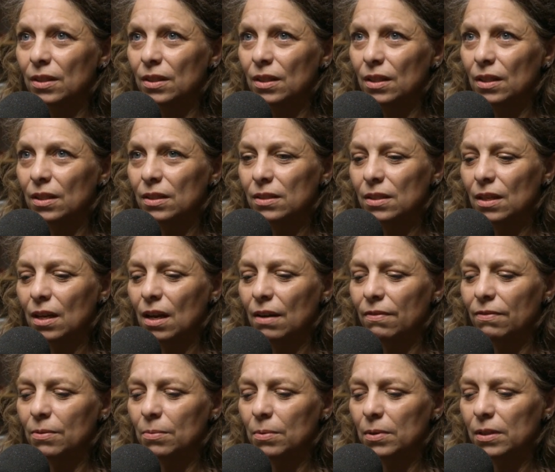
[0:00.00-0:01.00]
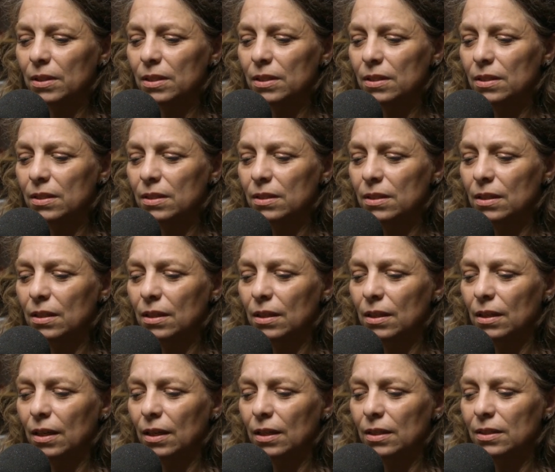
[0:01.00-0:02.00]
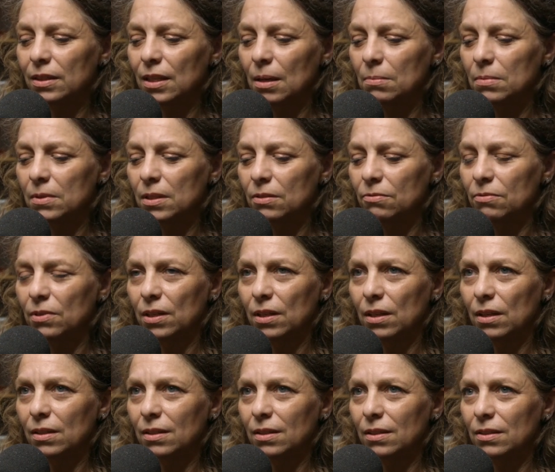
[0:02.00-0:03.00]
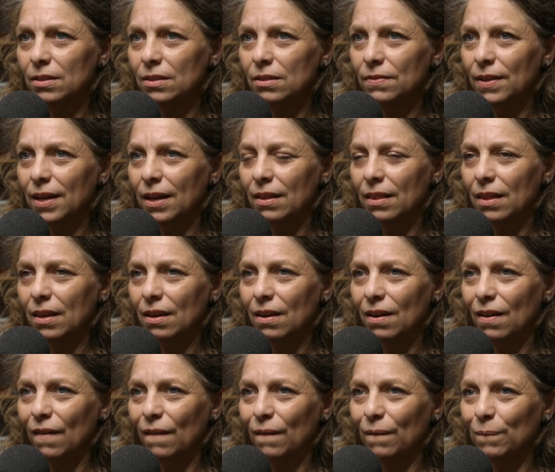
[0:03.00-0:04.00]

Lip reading: is that everyone is accepted regardless of how they are.